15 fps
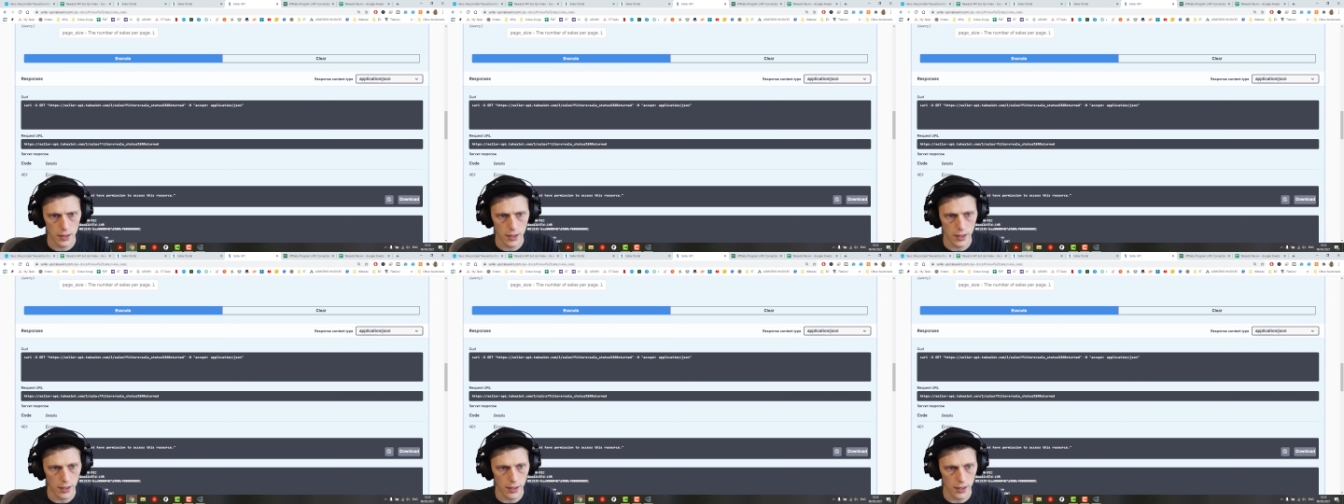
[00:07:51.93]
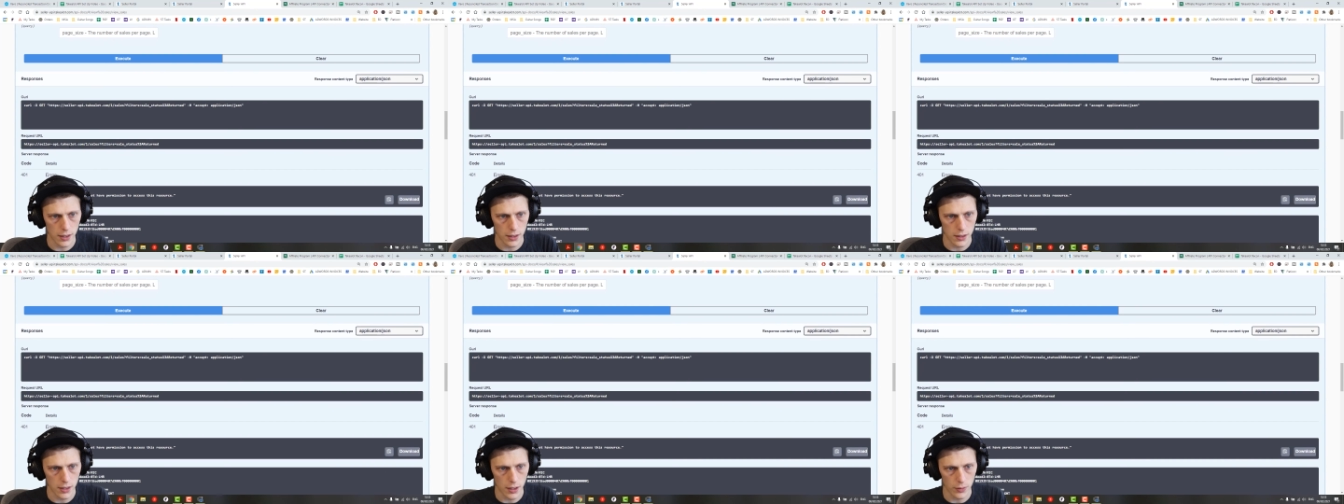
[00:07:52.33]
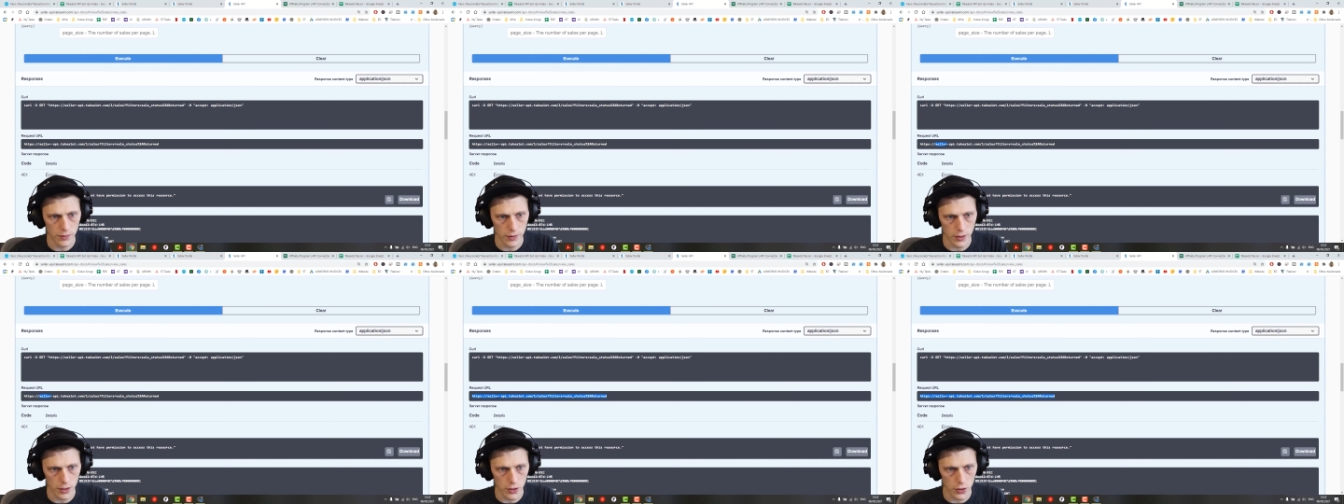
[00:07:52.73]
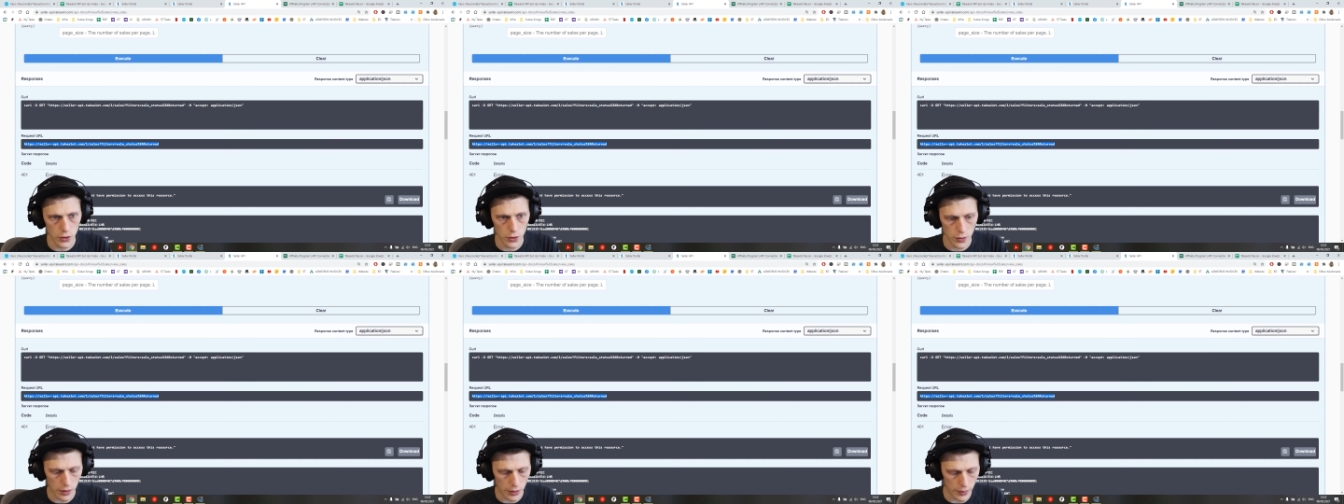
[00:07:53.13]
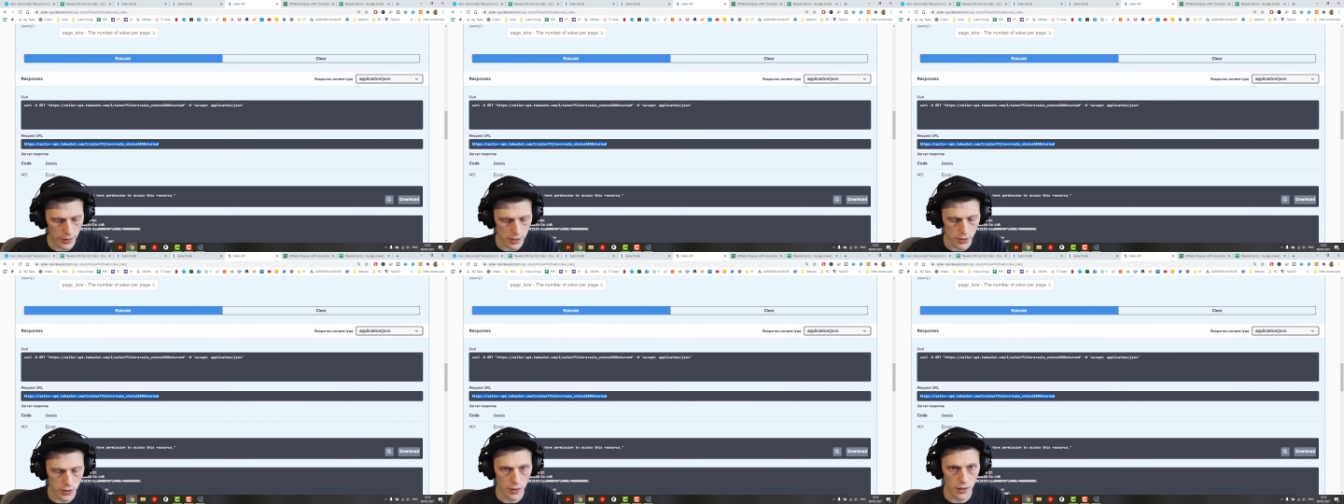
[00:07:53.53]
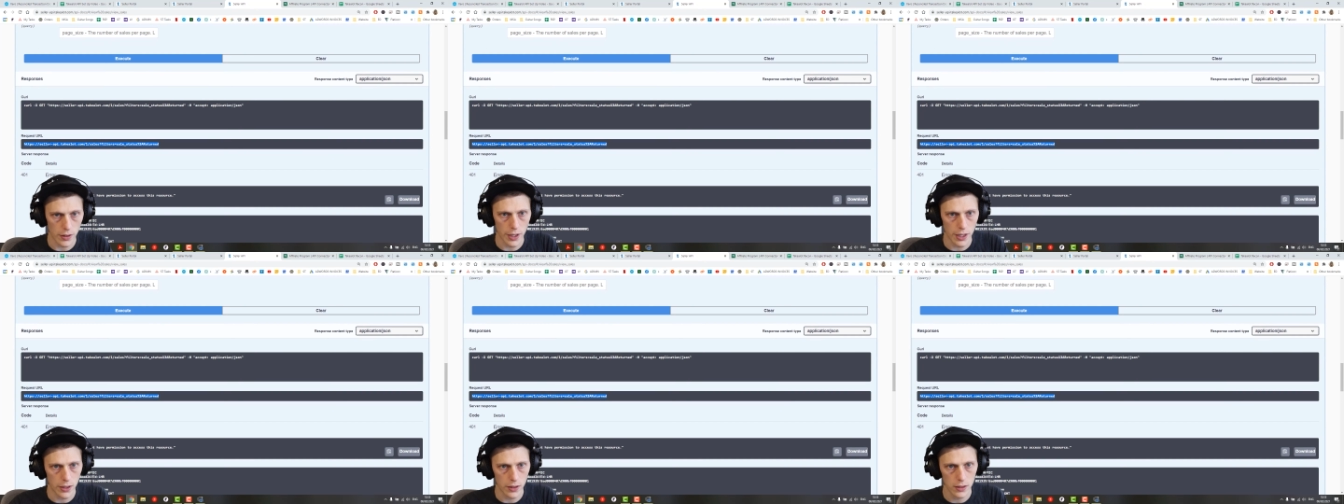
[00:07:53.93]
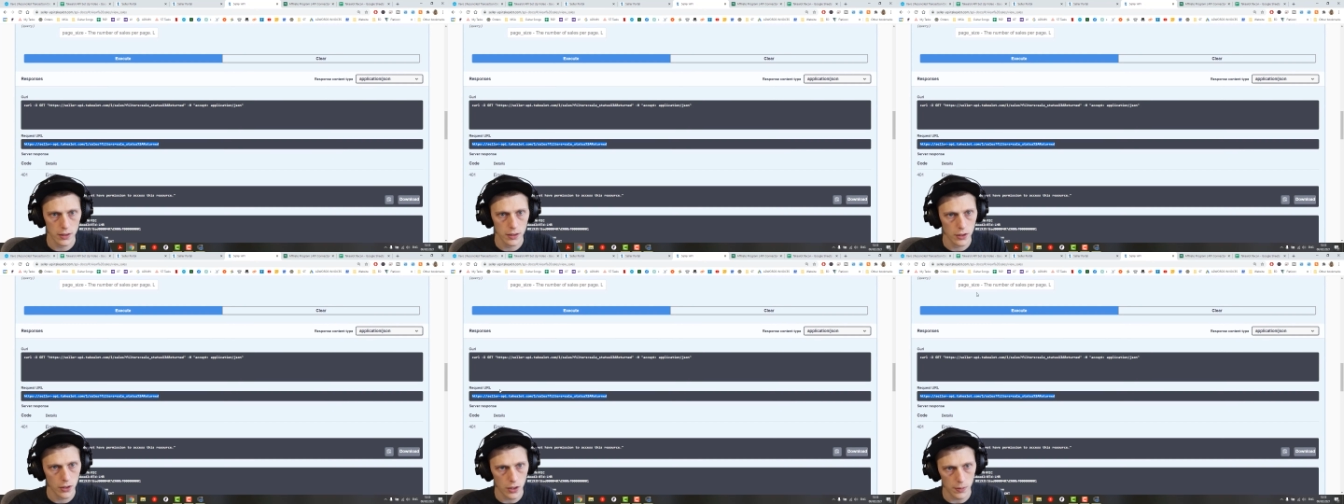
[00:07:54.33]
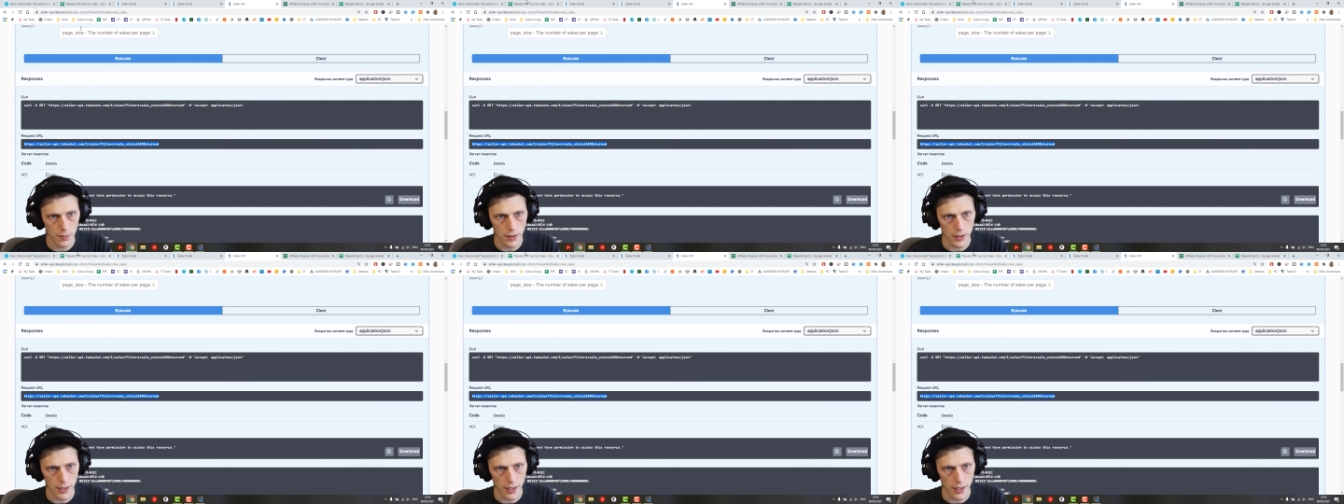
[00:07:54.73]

And now we've got a new request URL. Copy